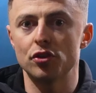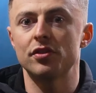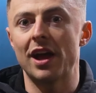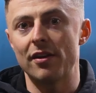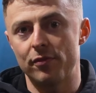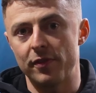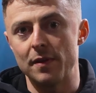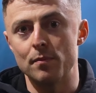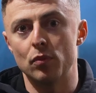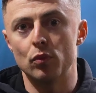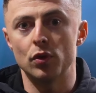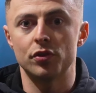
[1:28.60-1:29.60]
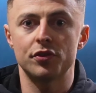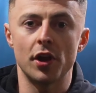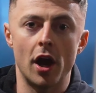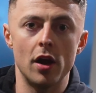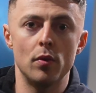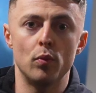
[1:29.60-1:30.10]
just that theme. We're
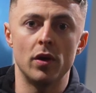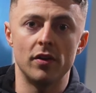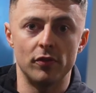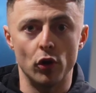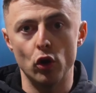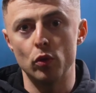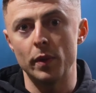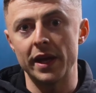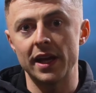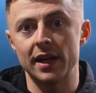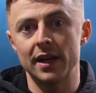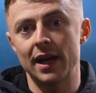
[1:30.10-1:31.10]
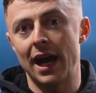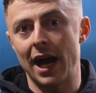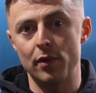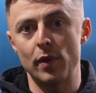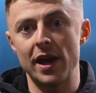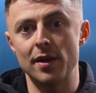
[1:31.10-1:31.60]
starting with low weight,
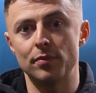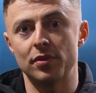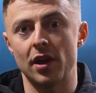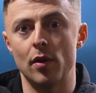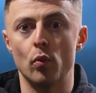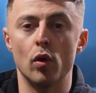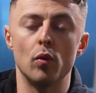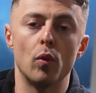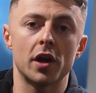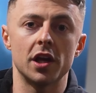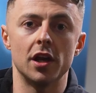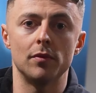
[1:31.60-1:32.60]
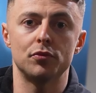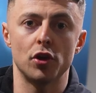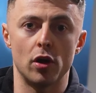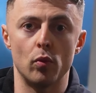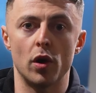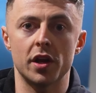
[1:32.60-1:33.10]
high reps, and we're working up to
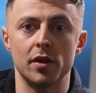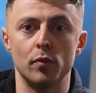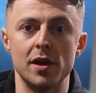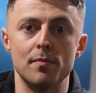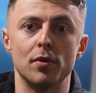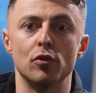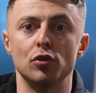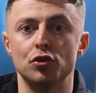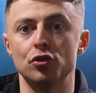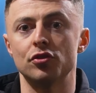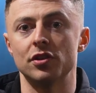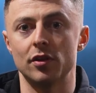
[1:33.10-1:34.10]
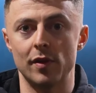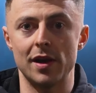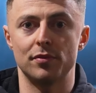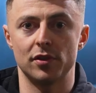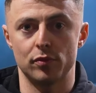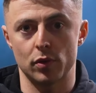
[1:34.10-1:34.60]
our working weight, but reducing the
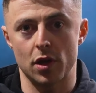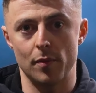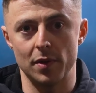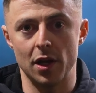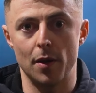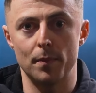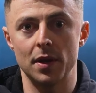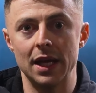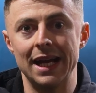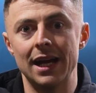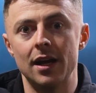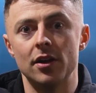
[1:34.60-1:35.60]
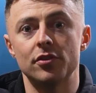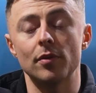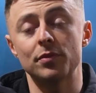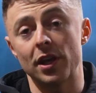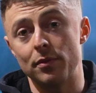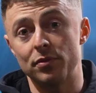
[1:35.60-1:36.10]
reps as we're coming up.
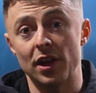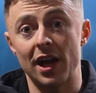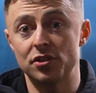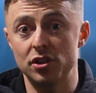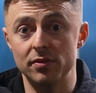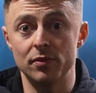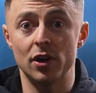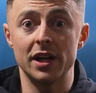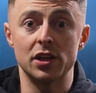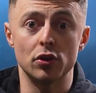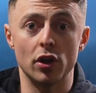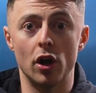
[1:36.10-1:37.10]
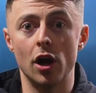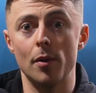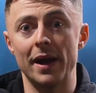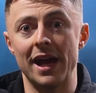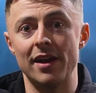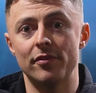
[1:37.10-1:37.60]
Sometimes I actually even like going a little
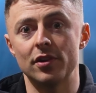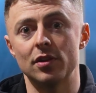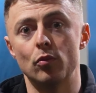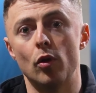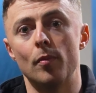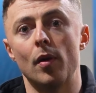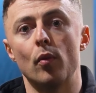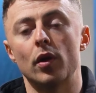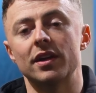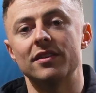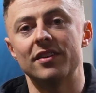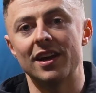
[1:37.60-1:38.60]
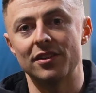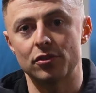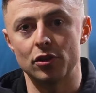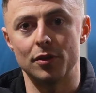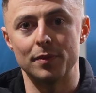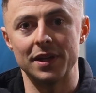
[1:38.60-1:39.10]
bit heavier than what my working set's
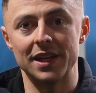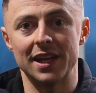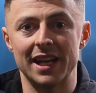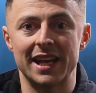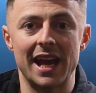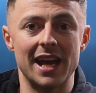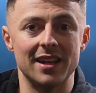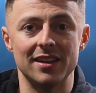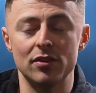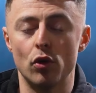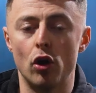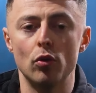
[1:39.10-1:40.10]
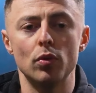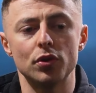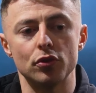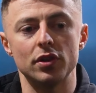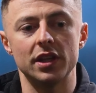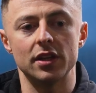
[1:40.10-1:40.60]
going to be. And again, all we're
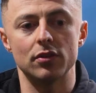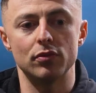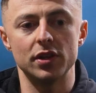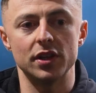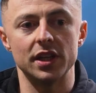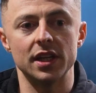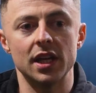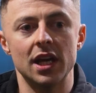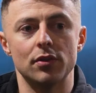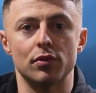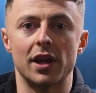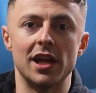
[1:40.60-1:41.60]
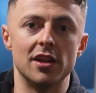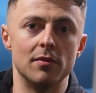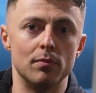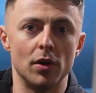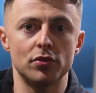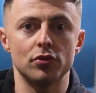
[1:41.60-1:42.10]
doing here really is we're getting the
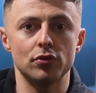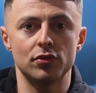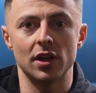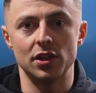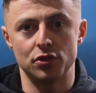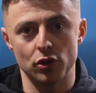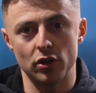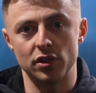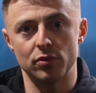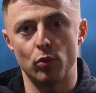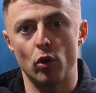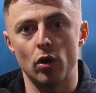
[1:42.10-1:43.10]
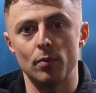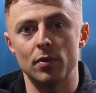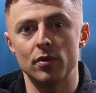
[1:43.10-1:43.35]
muscles and joints warm,